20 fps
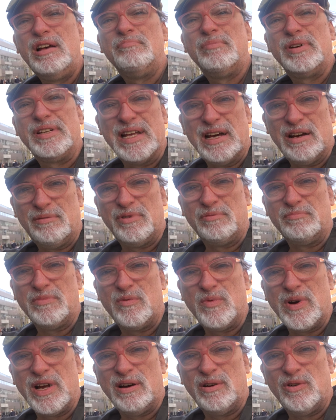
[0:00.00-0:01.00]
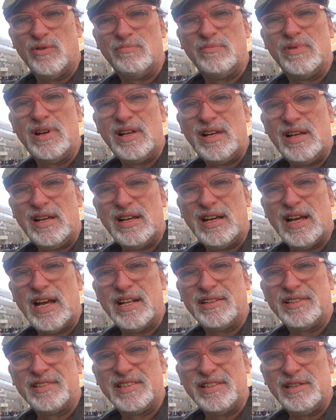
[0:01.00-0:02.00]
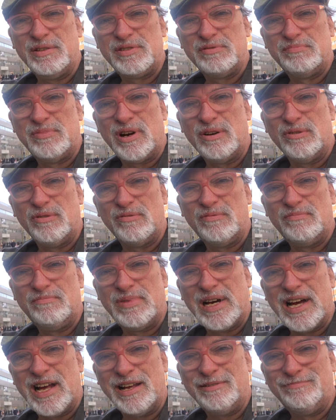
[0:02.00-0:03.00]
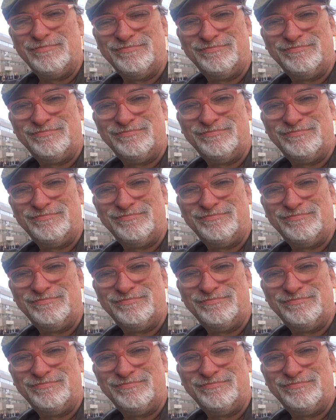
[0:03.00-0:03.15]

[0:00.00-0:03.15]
But now I'm on my way home and see you tomorrow. Bye.